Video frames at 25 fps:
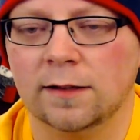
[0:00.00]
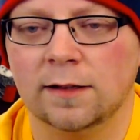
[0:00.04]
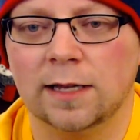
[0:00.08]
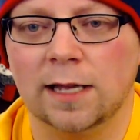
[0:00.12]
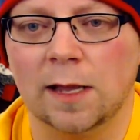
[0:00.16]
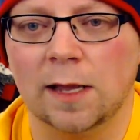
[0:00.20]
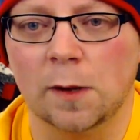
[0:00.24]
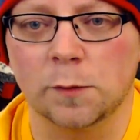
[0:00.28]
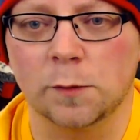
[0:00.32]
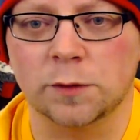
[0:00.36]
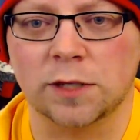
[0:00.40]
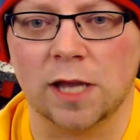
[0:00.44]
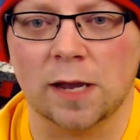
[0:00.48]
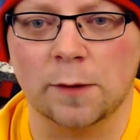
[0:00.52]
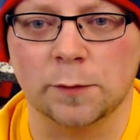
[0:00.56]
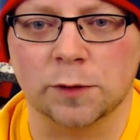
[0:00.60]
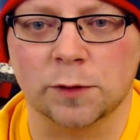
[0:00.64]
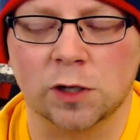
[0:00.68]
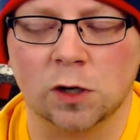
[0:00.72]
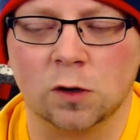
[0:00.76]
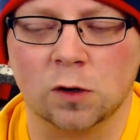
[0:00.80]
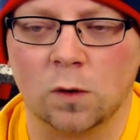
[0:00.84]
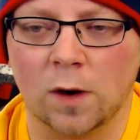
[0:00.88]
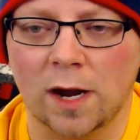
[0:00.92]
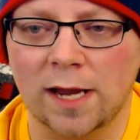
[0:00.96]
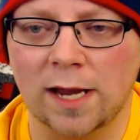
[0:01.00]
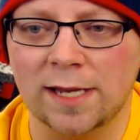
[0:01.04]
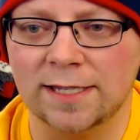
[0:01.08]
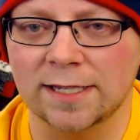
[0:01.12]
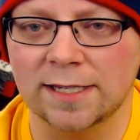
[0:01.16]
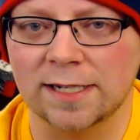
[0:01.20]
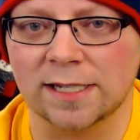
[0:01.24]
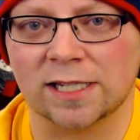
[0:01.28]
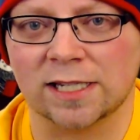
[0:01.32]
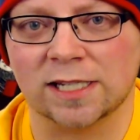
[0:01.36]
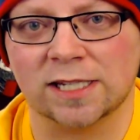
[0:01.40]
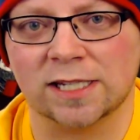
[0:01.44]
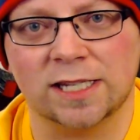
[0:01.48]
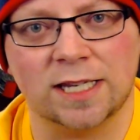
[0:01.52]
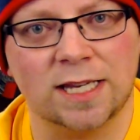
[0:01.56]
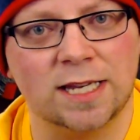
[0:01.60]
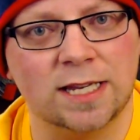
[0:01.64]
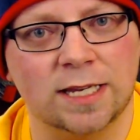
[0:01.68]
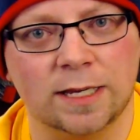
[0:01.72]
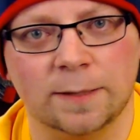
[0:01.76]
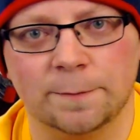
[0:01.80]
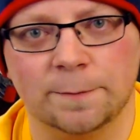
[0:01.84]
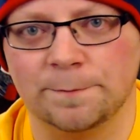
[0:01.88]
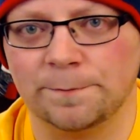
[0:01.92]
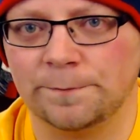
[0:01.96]
It was crazy to
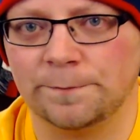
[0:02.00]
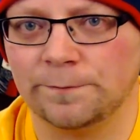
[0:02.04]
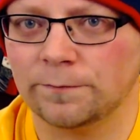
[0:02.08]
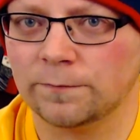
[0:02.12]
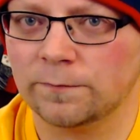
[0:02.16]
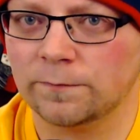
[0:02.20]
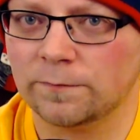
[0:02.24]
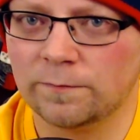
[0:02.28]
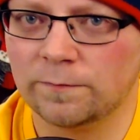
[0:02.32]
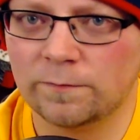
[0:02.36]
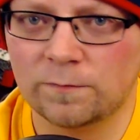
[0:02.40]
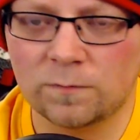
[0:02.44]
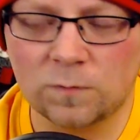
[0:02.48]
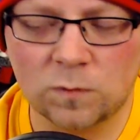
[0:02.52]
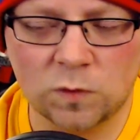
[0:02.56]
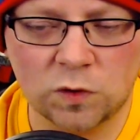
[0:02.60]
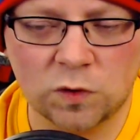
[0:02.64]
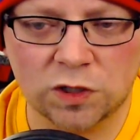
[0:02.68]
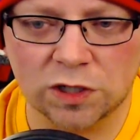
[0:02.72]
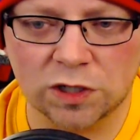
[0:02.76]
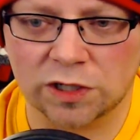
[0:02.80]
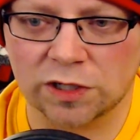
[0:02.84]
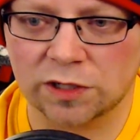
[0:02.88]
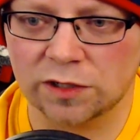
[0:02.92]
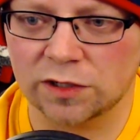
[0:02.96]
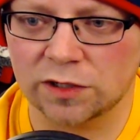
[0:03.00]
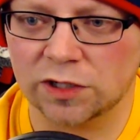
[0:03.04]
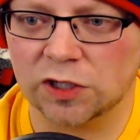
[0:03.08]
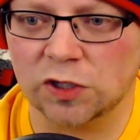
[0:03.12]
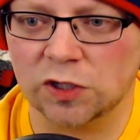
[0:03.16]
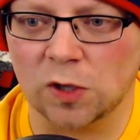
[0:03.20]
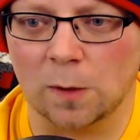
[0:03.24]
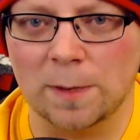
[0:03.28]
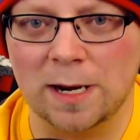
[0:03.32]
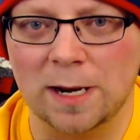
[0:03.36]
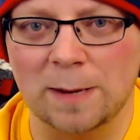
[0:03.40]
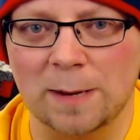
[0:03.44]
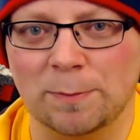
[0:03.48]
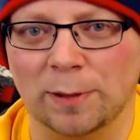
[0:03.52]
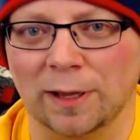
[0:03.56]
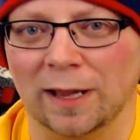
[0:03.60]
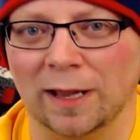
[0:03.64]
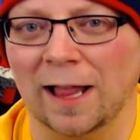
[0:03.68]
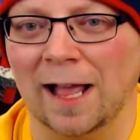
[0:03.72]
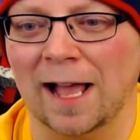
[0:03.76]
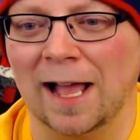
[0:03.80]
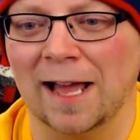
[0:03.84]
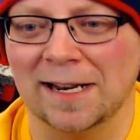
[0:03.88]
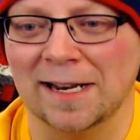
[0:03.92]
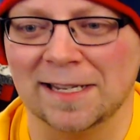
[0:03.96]
see just so many
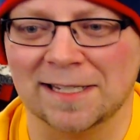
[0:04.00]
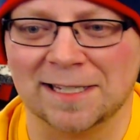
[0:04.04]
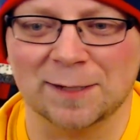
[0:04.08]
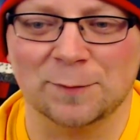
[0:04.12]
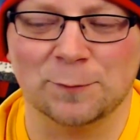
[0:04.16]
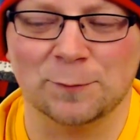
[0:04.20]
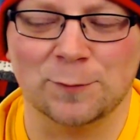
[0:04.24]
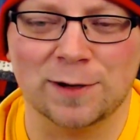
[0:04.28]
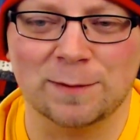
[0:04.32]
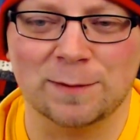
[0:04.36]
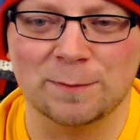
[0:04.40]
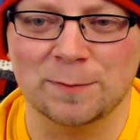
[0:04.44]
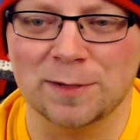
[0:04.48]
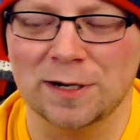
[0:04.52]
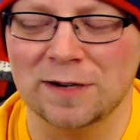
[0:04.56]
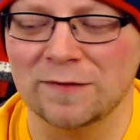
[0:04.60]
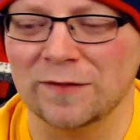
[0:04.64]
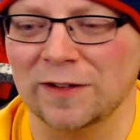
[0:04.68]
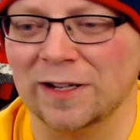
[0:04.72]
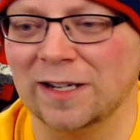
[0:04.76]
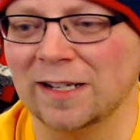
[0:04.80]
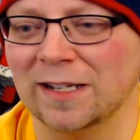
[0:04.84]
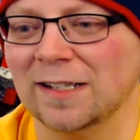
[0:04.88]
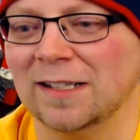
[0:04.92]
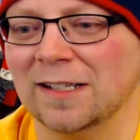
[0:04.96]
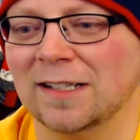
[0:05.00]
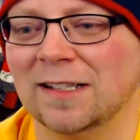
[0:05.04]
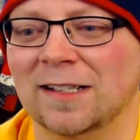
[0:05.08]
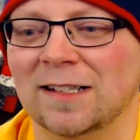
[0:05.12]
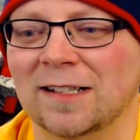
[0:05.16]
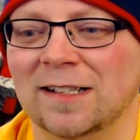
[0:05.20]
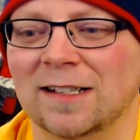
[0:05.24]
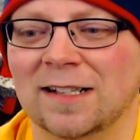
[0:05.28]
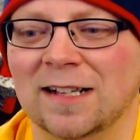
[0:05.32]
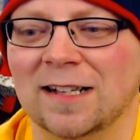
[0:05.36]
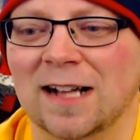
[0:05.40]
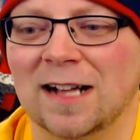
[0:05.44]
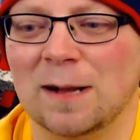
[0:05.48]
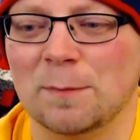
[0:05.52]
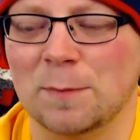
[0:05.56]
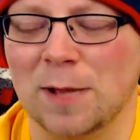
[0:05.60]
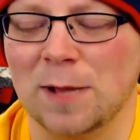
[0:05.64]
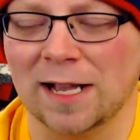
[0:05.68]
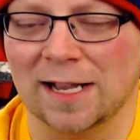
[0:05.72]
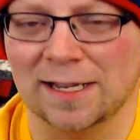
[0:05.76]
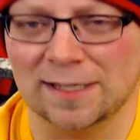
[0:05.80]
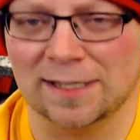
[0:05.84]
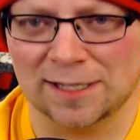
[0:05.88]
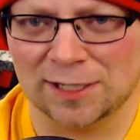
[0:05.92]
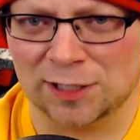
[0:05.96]
planets in one movie. I'm
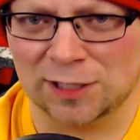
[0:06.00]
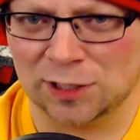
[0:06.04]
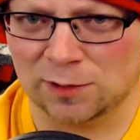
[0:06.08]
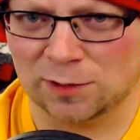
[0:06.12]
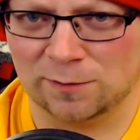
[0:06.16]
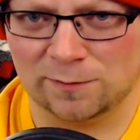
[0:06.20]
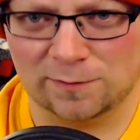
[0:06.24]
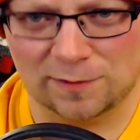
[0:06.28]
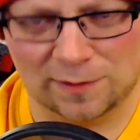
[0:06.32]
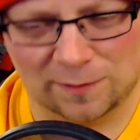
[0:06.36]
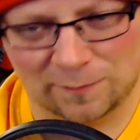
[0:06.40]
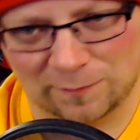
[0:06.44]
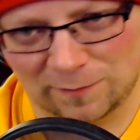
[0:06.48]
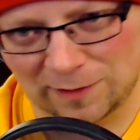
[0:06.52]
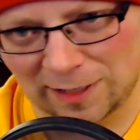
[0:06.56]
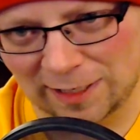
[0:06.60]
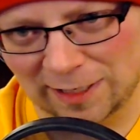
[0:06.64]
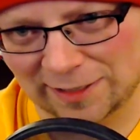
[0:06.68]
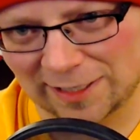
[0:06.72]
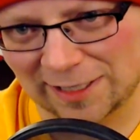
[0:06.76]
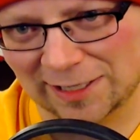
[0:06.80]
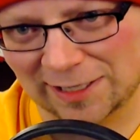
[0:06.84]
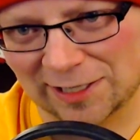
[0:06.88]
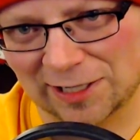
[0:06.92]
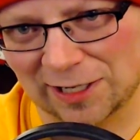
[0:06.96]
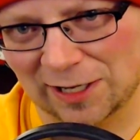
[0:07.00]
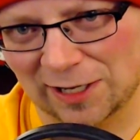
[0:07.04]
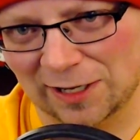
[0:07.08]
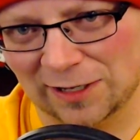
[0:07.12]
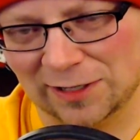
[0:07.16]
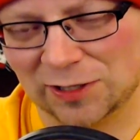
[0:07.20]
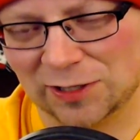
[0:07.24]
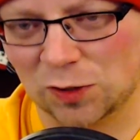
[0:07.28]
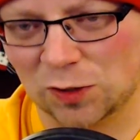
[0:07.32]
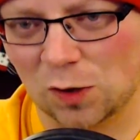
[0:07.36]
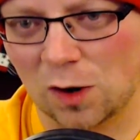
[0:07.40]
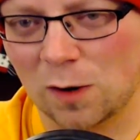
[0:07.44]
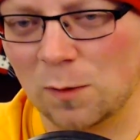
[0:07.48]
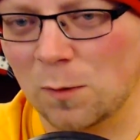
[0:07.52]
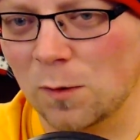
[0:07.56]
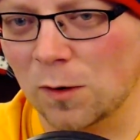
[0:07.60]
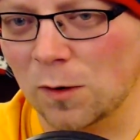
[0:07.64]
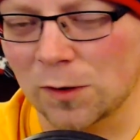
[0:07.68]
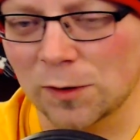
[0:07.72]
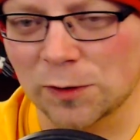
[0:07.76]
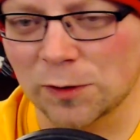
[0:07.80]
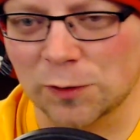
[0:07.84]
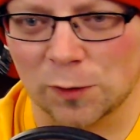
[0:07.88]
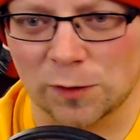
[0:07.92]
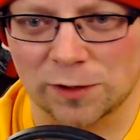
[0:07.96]
like, is this Star
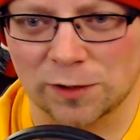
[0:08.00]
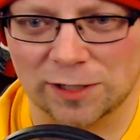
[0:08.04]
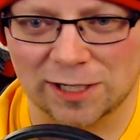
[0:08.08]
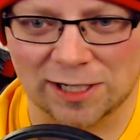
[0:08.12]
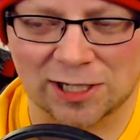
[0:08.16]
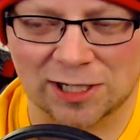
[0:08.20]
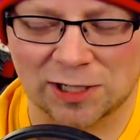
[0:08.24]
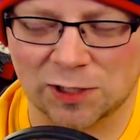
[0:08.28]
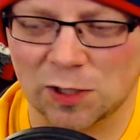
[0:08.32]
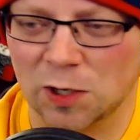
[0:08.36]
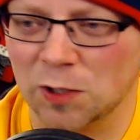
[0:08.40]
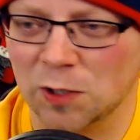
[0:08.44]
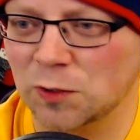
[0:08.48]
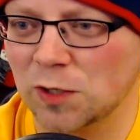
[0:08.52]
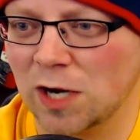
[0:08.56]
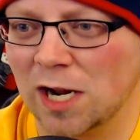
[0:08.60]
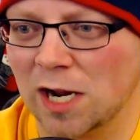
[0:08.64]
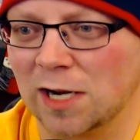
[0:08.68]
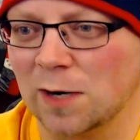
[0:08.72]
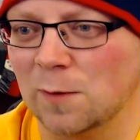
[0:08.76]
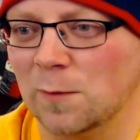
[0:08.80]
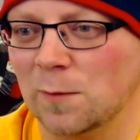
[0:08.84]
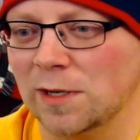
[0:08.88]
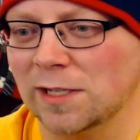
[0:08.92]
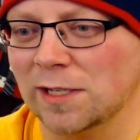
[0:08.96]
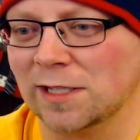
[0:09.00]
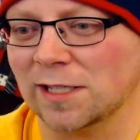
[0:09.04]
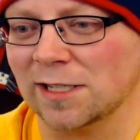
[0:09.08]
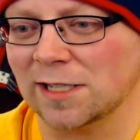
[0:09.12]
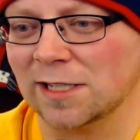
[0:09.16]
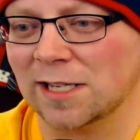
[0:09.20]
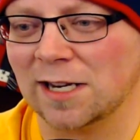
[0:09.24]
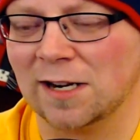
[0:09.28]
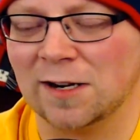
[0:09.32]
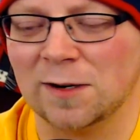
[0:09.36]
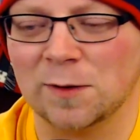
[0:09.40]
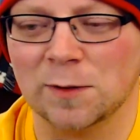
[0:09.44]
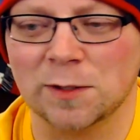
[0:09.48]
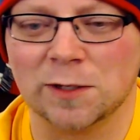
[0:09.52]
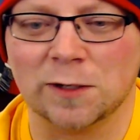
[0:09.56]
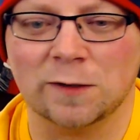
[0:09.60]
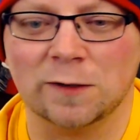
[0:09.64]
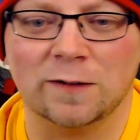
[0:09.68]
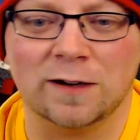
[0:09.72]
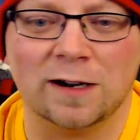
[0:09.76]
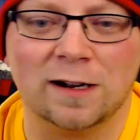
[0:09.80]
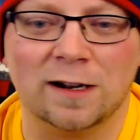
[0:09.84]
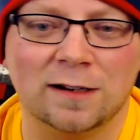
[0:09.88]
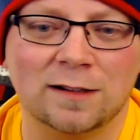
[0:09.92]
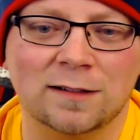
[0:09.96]
Wars or is this Star Trek or what is this? I don't know what's
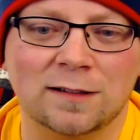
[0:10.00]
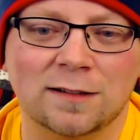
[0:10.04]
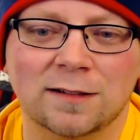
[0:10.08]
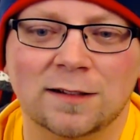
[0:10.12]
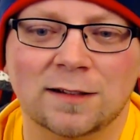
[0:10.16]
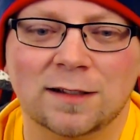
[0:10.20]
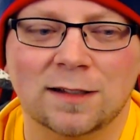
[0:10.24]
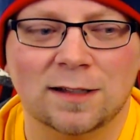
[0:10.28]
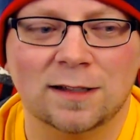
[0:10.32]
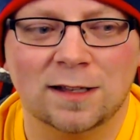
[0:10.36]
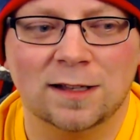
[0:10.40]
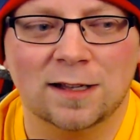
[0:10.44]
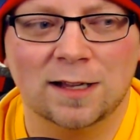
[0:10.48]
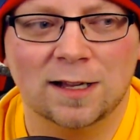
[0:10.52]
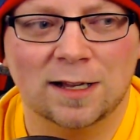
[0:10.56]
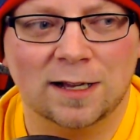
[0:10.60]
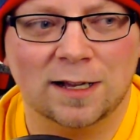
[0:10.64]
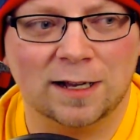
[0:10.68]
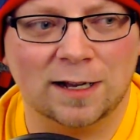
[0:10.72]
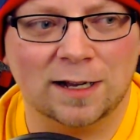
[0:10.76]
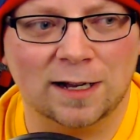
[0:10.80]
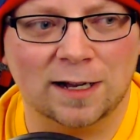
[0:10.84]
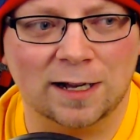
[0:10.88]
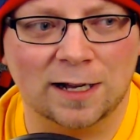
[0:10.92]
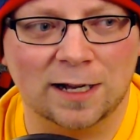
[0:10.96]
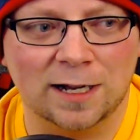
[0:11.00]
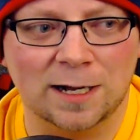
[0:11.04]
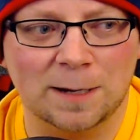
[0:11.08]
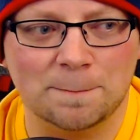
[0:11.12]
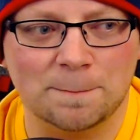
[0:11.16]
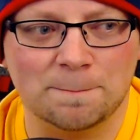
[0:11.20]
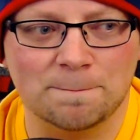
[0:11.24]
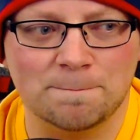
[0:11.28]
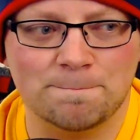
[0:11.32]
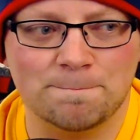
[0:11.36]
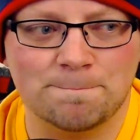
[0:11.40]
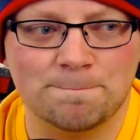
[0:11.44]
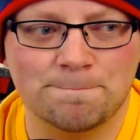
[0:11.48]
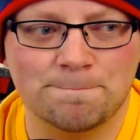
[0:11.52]
going on.